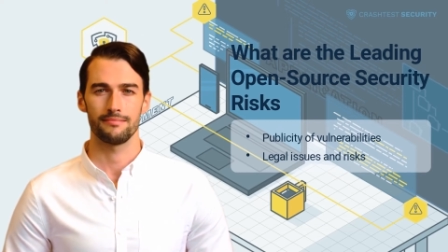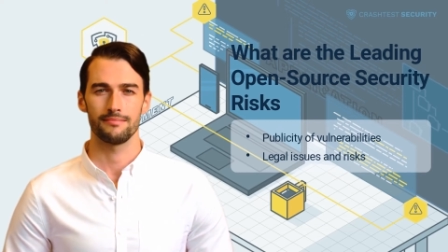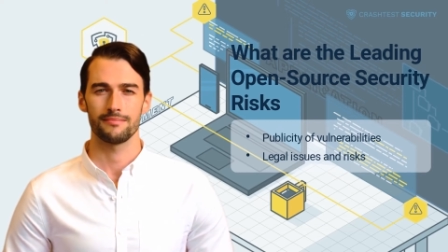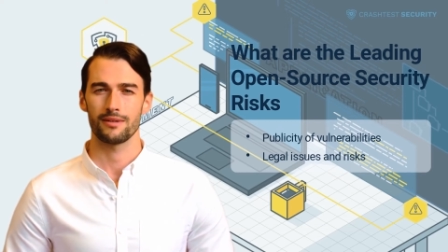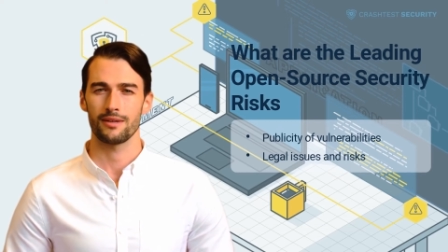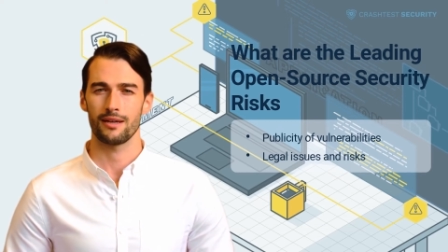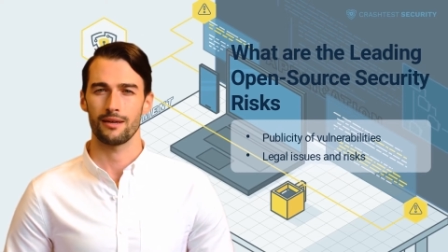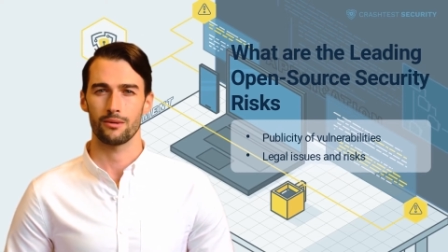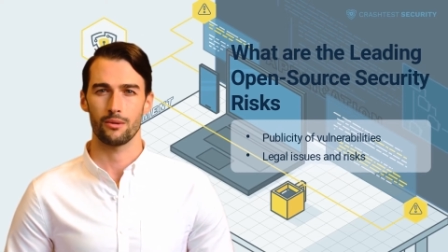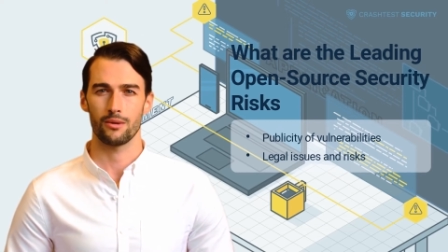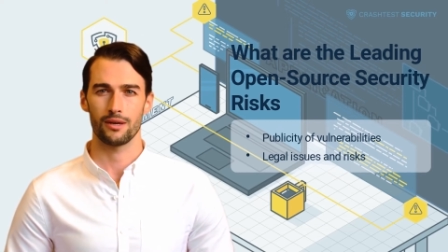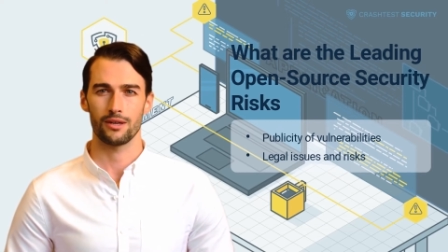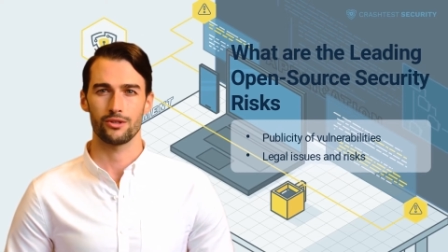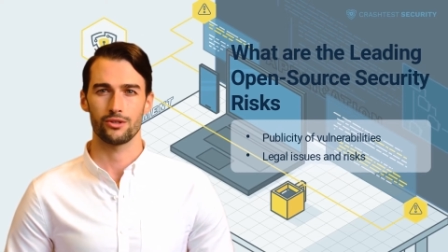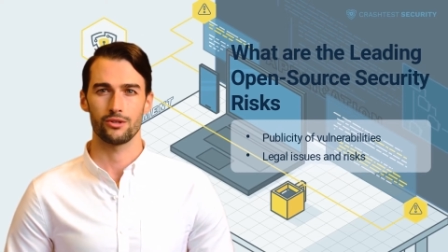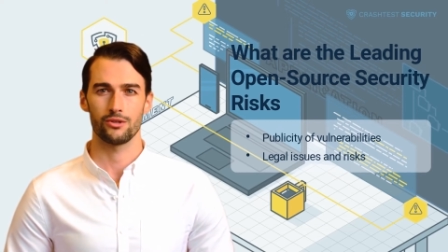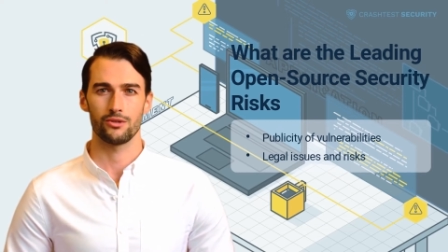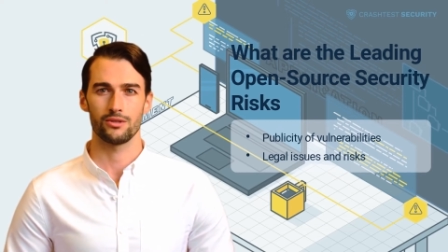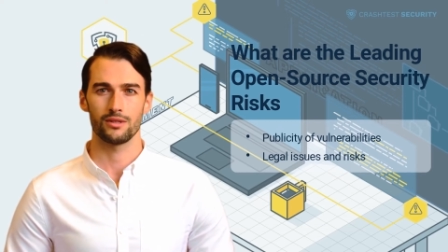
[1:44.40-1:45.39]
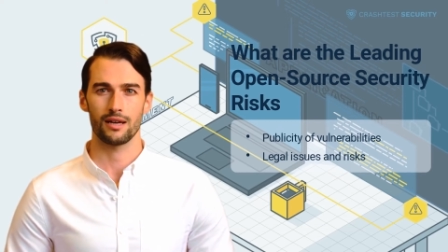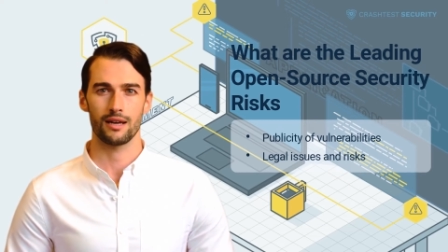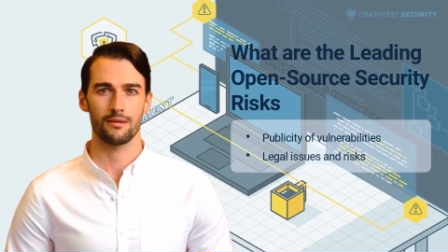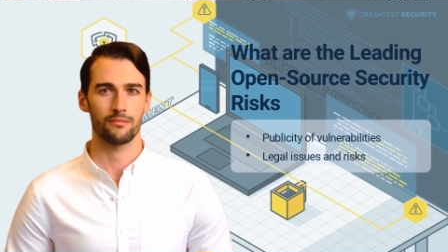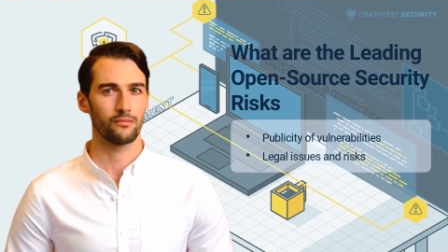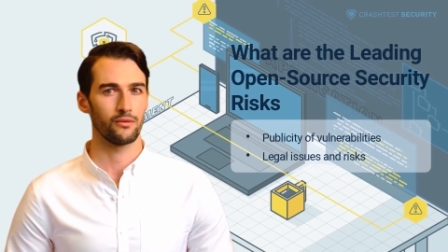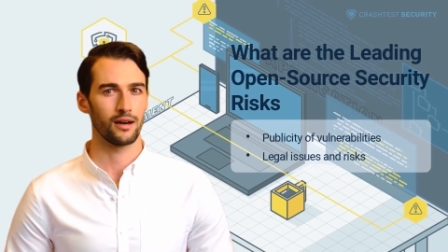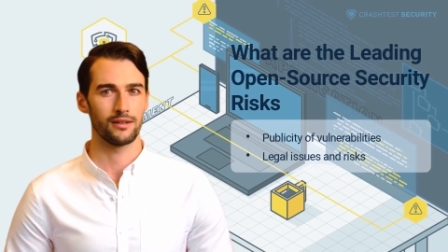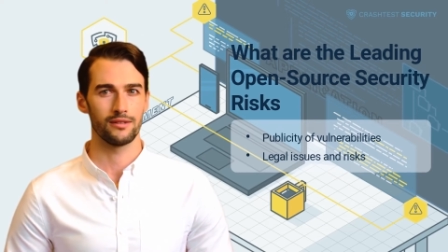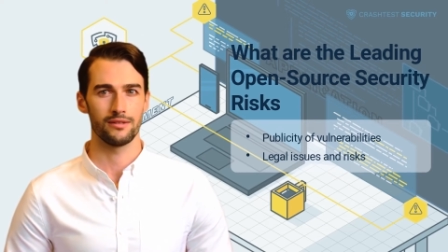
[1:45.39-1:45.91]
Legal issues
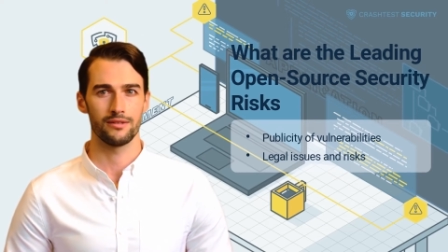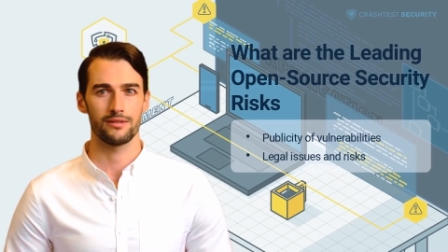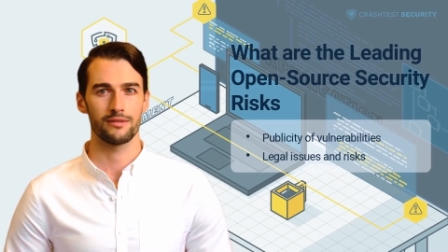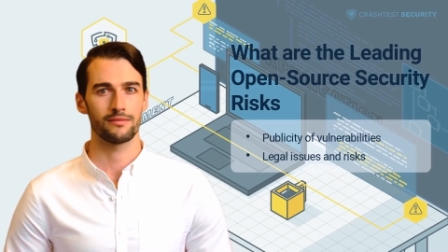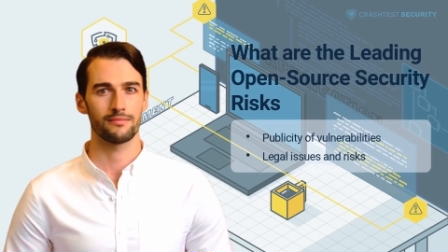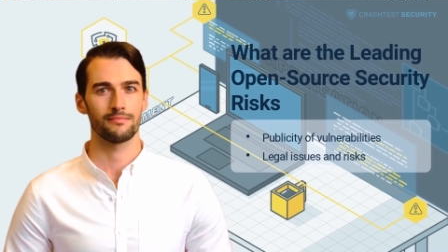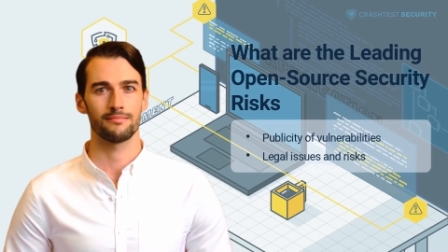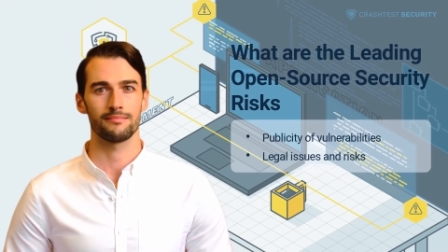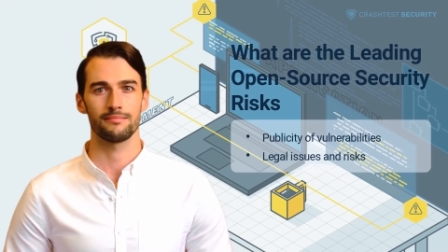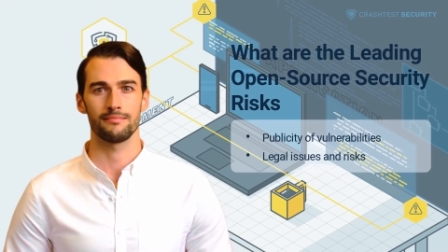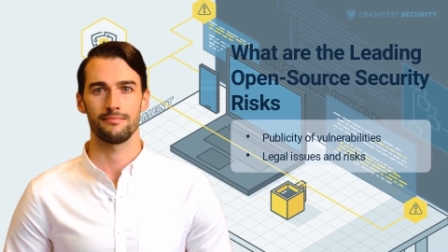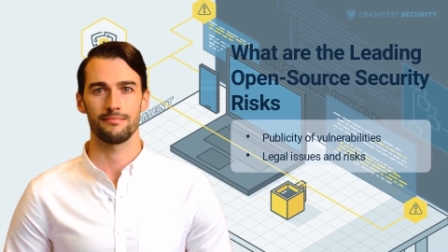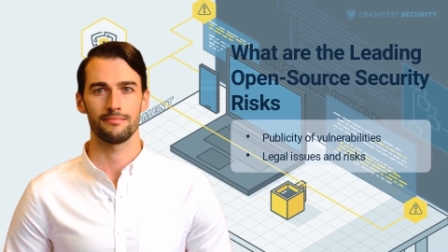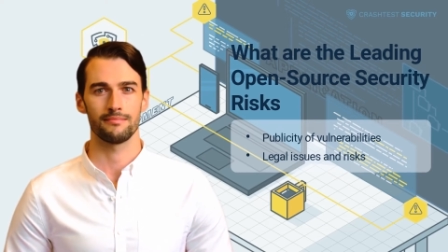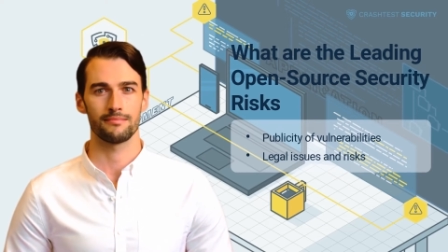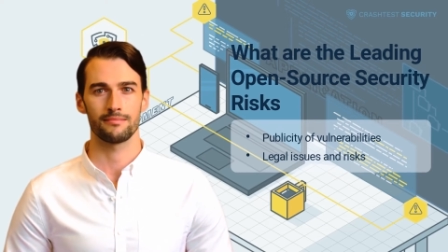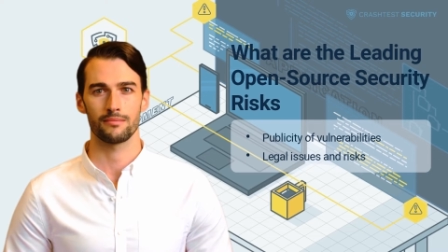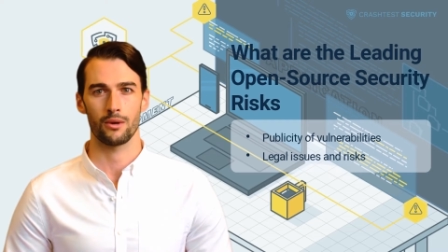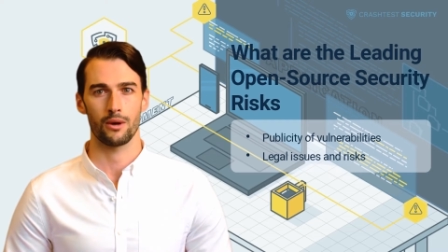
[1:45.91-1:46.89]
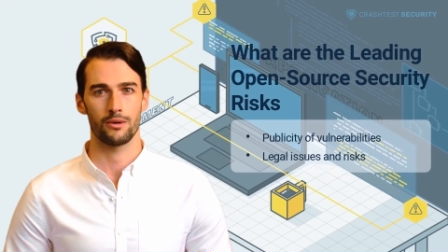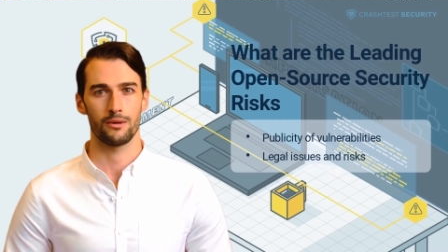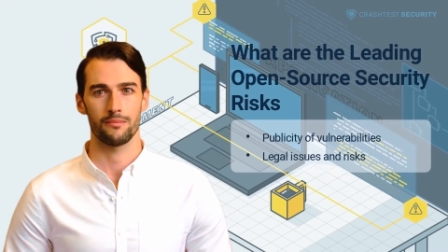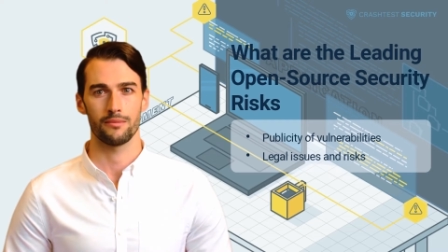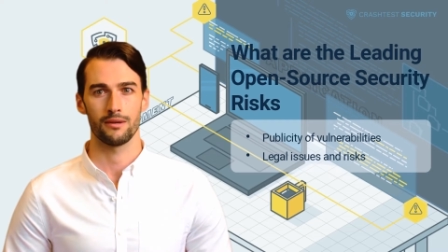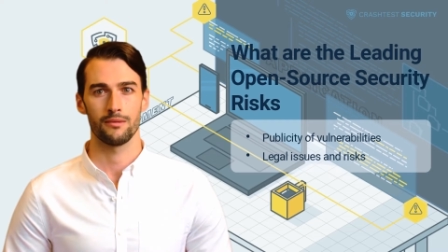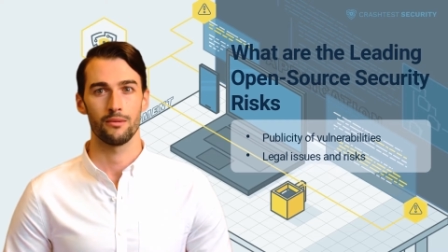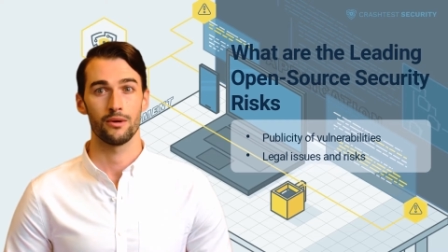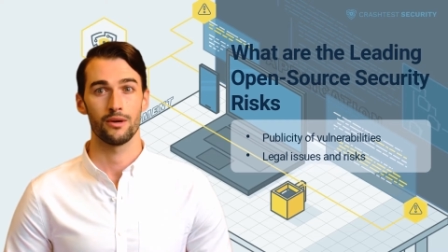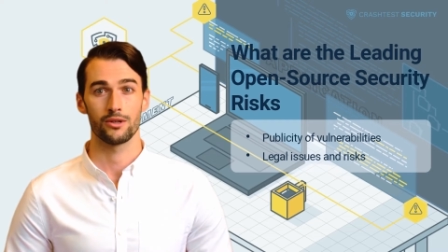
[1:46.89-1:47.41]
and risks. While the legal